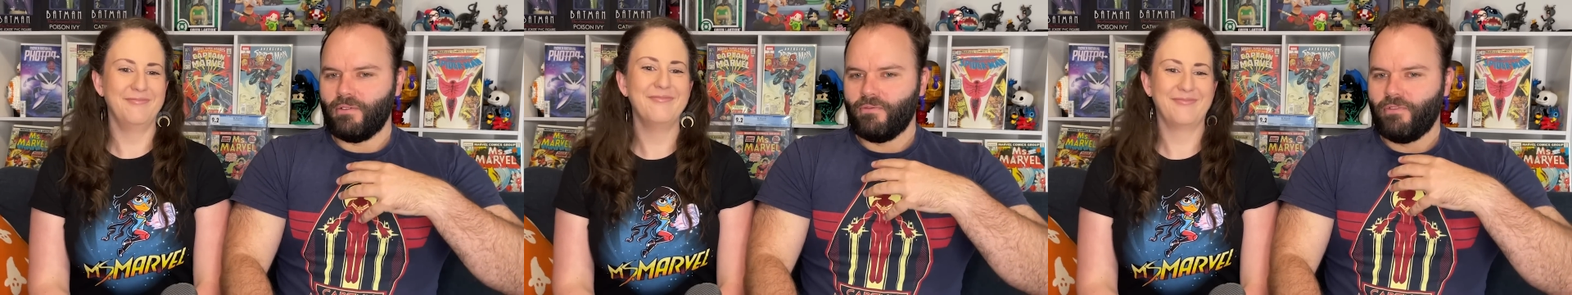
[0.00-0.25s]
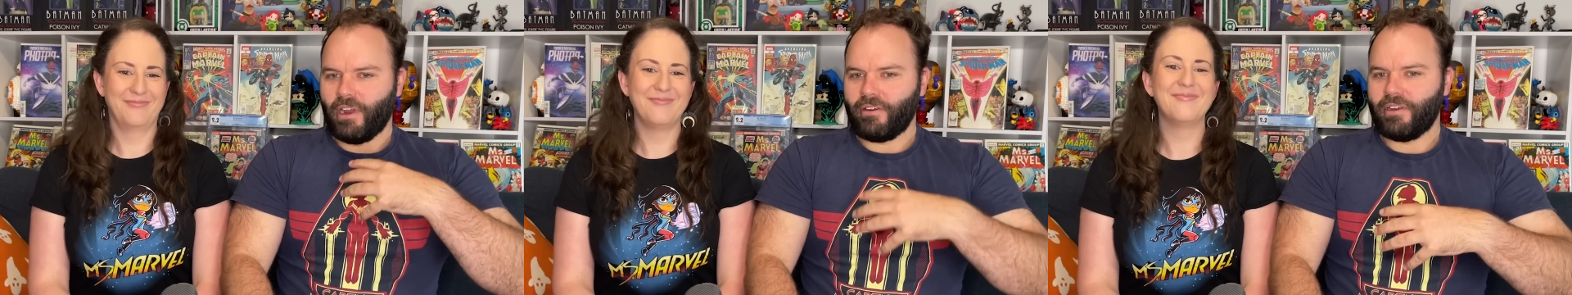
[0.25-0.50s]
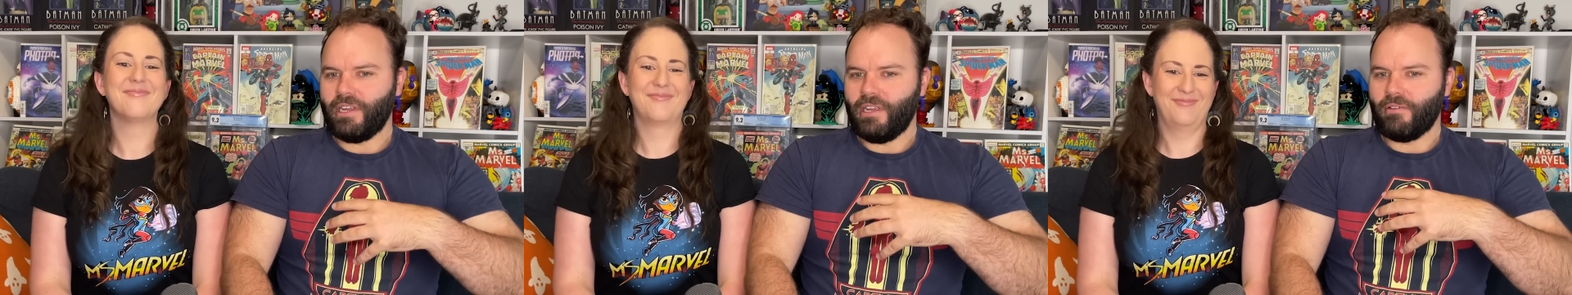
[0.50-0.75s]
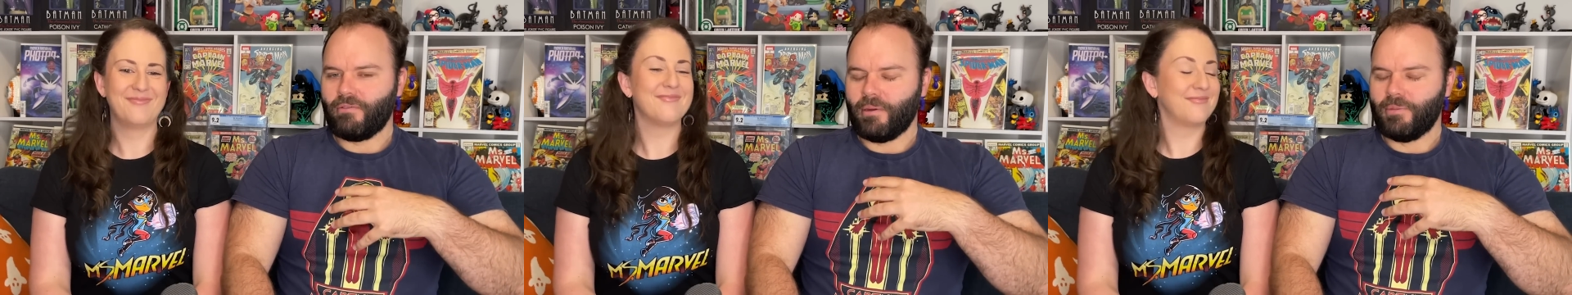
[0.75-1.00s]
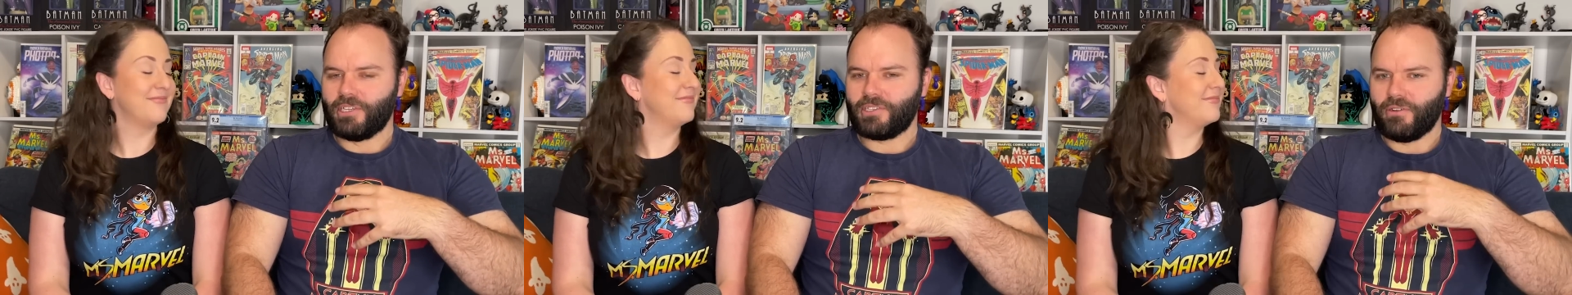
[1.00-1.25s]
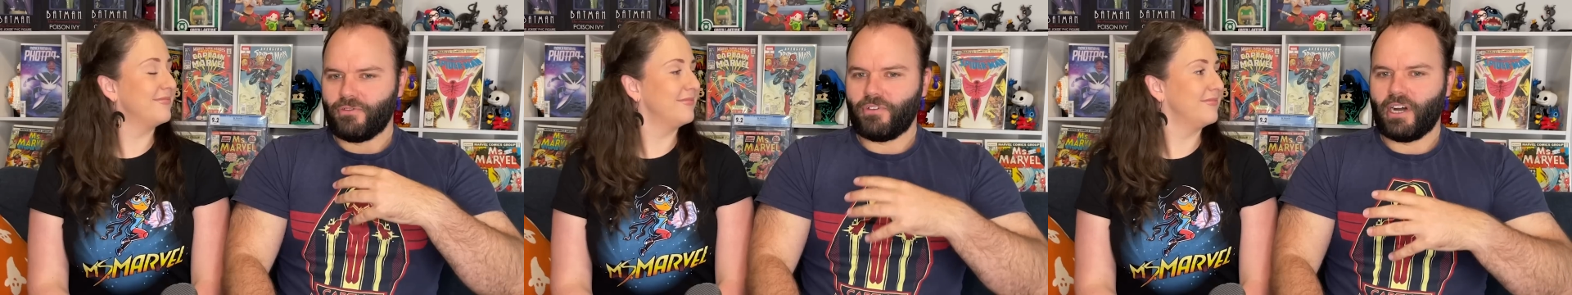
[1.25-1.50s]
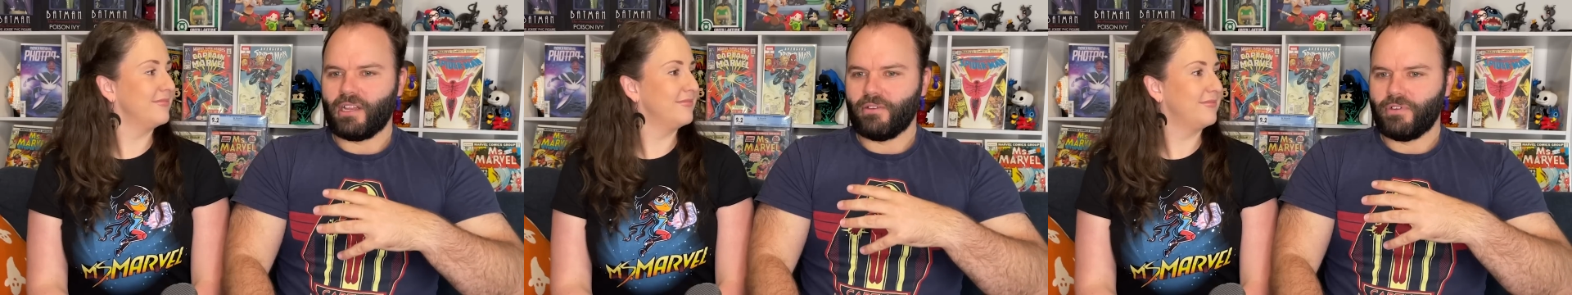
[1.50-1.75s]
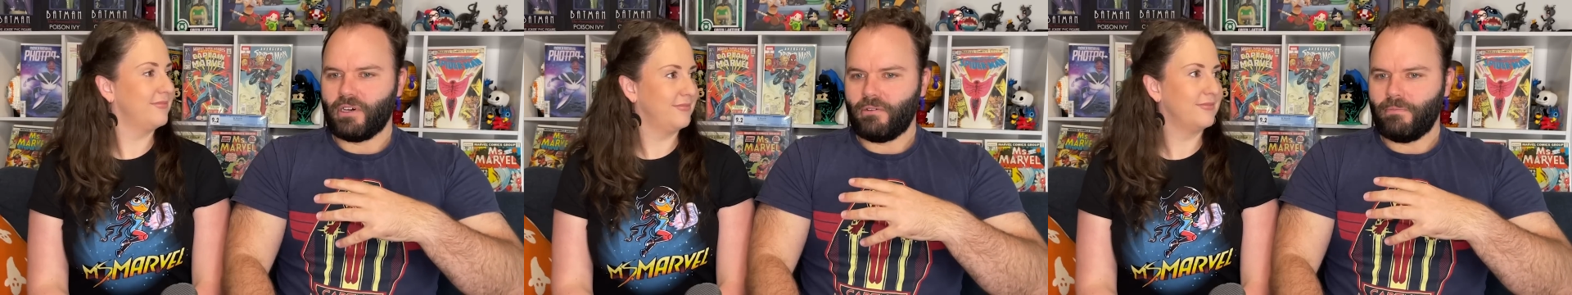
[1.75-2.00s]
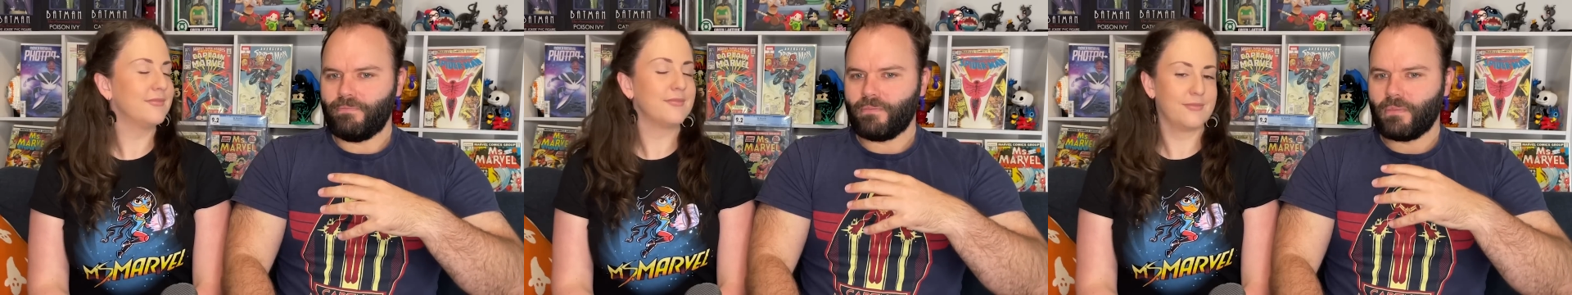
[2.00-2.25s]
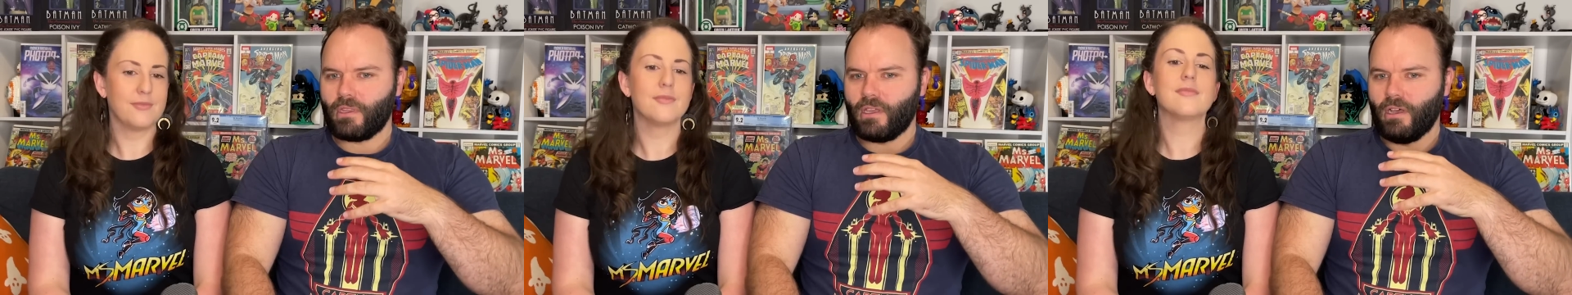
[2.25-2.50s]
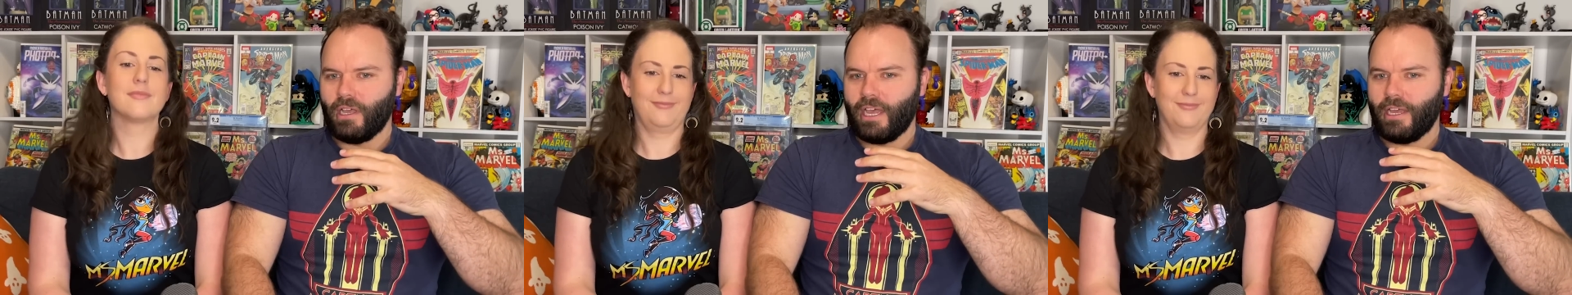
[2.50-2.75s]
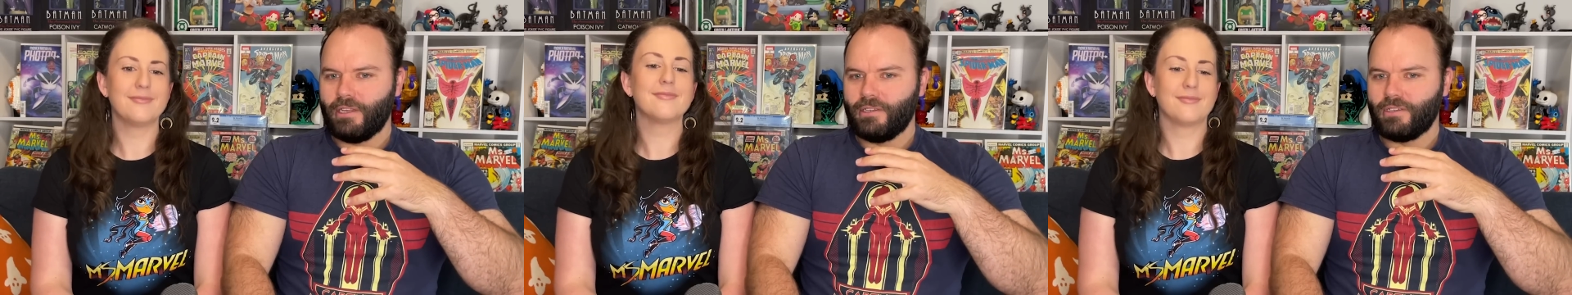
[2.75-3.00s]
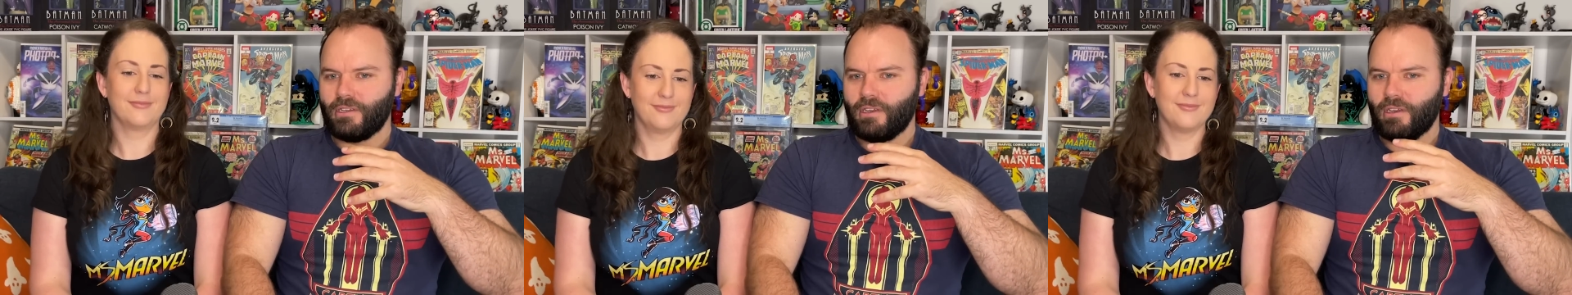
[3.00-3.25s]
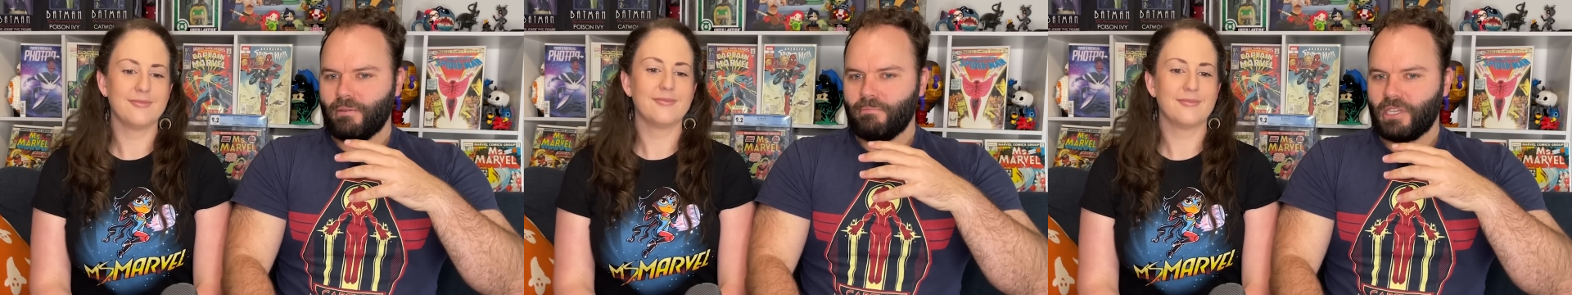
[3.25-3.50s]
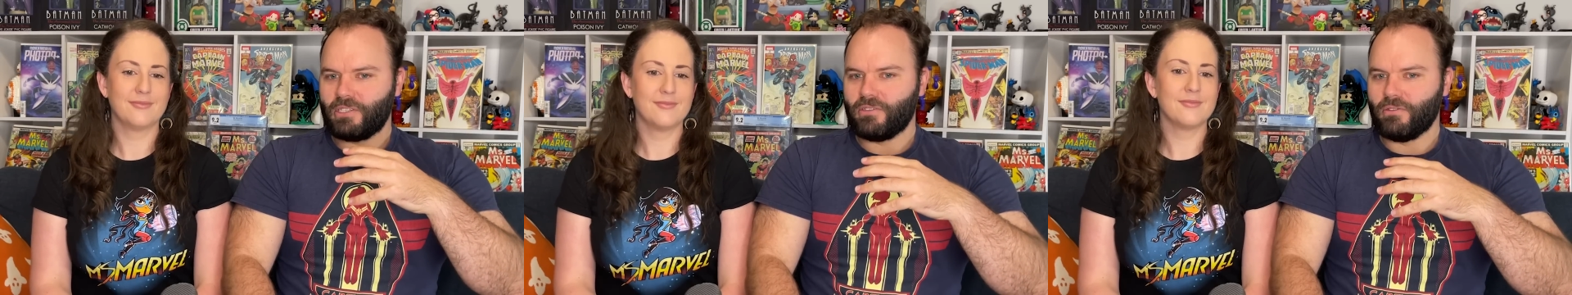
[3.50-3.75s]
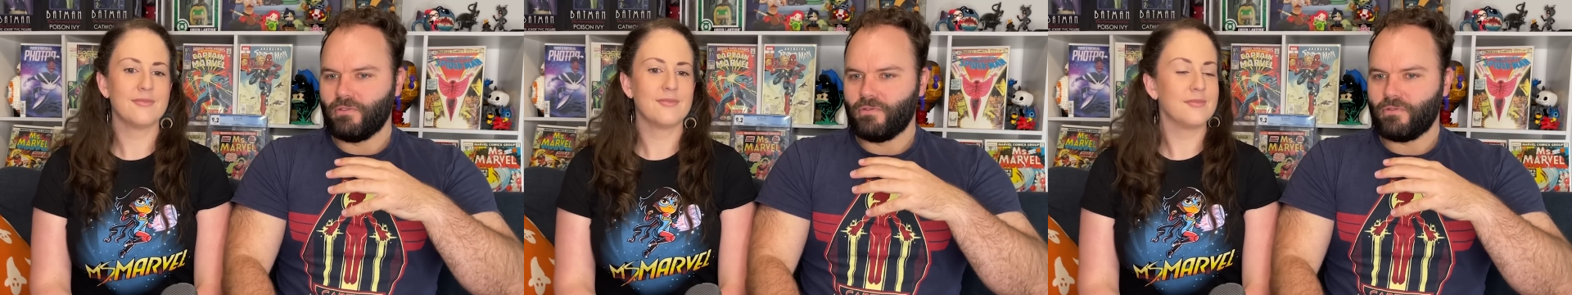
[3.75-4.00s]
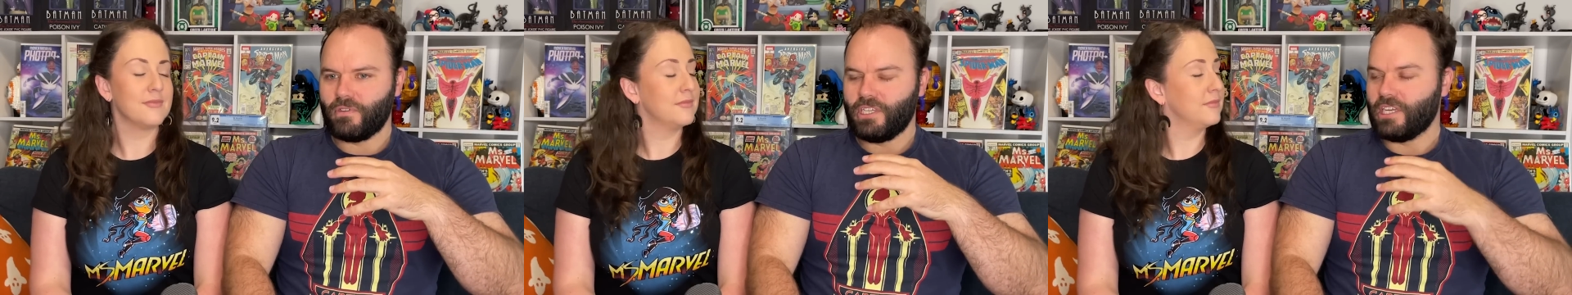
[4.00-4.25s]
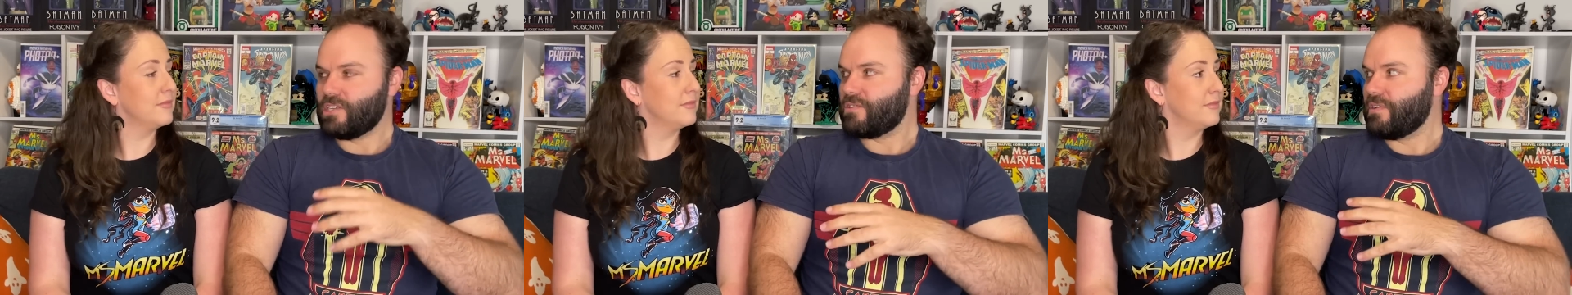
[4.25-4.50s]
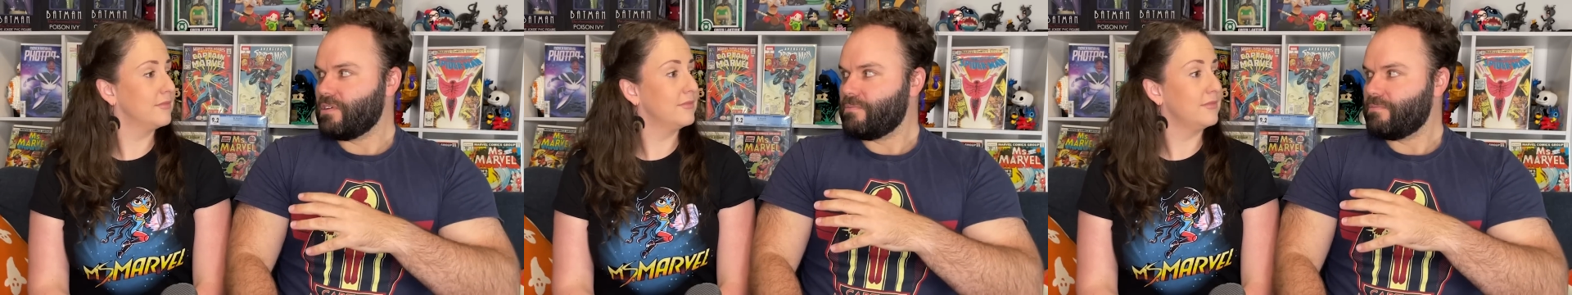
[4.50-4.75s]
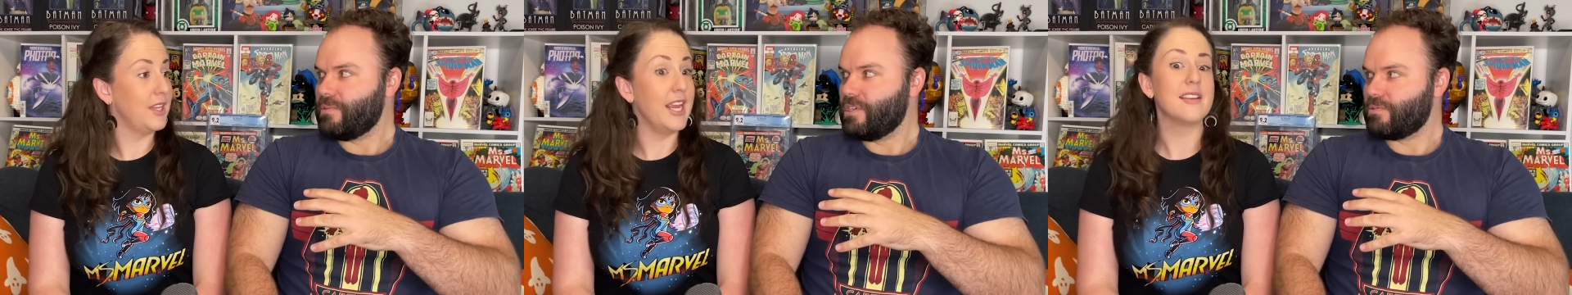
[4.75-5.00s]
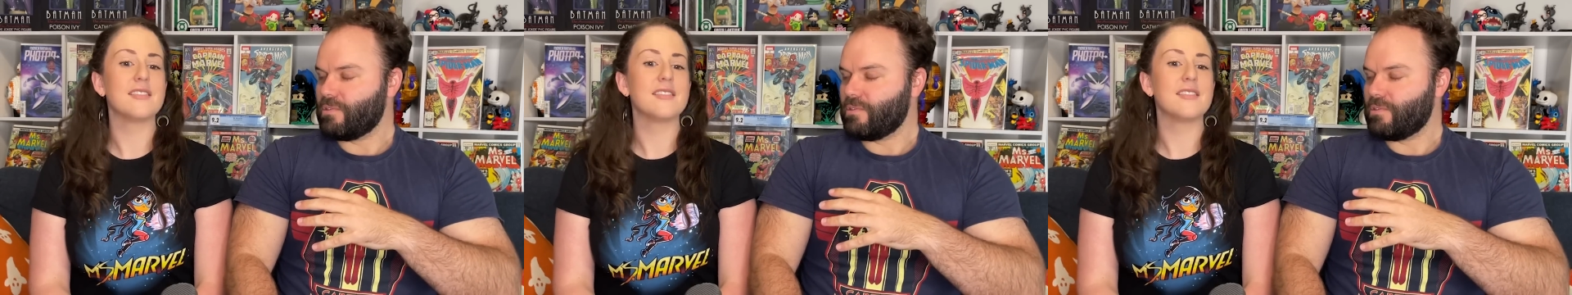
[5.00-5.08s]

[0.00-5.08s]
Speaker 1: very reminiscent of Phyla-Vell and a mix of Genis-Vell yes.